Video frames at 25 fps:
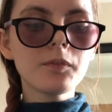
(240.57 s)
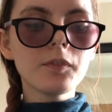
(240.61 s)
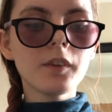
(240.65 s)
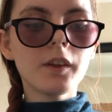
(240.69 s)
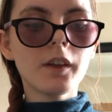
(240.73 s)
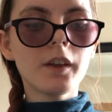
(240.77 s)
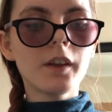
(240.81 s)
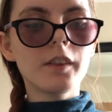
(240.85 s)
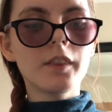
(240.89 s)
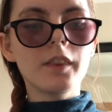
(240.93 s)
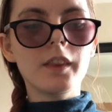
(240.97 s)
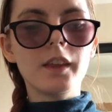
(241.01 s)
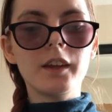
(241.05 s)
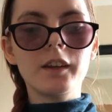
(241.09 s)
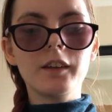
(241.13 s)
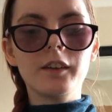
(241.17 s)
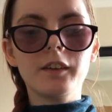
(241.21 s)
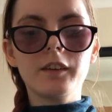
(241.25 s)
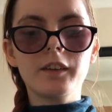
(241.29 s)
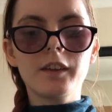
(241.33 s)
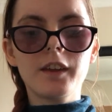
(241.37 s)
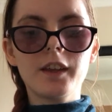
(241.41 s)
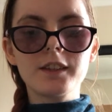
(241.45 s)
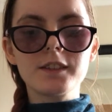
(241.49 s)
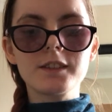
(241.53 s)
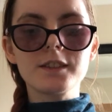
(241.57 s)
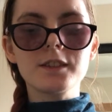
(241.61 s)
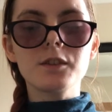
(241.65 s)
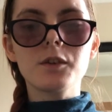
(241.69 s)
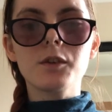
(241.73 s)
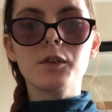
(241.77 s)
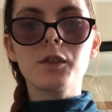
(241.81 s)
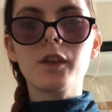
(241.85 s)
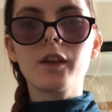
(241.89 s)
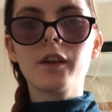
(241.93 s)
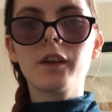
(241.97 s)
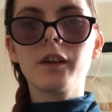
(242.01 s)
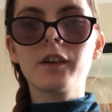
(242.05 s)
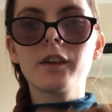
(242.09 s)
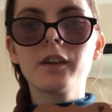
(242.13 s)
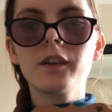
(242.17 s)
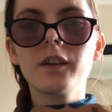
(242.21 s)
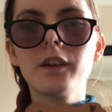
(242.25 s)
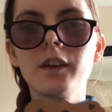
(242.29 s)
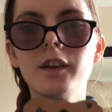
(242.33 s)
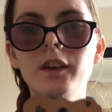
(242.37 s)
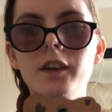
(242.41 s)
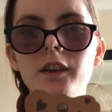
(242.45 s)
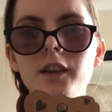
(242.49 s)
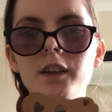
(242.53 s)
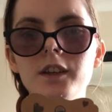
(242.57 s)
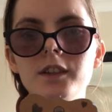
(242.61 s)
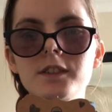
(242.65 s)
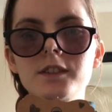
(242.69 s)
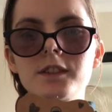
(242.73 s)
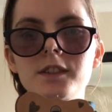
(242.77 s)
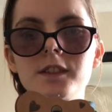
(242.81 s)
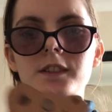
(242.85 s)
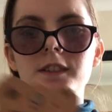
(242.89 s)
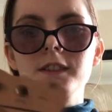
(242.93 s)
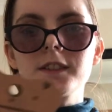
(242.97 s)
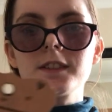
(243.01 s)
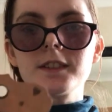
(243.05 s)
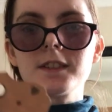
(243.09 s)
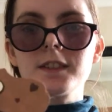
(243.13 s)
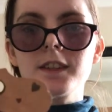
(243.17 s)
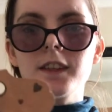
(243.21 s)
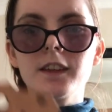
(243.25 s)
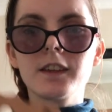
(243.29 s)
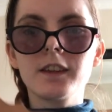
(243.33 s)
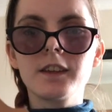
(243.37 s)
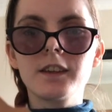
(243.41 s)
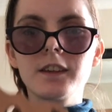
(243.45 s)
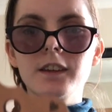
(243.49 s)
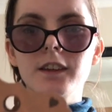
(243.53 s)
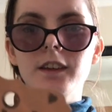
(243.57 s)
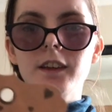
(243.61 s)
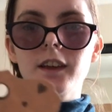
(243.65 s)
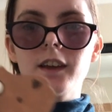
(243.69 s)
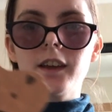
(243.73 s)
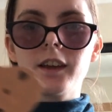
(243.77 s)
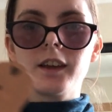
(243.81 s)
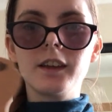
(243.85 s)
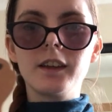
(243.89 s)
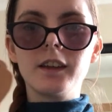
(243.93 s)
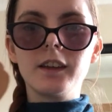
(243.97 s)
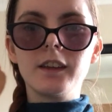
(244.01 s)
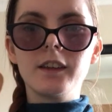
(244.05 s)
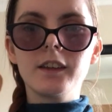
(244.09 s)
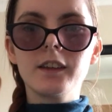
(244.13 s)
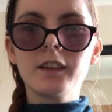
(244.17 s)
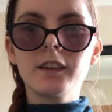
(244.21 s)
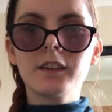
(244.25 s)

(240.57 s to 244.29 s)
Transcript: And then that's another, so this is like a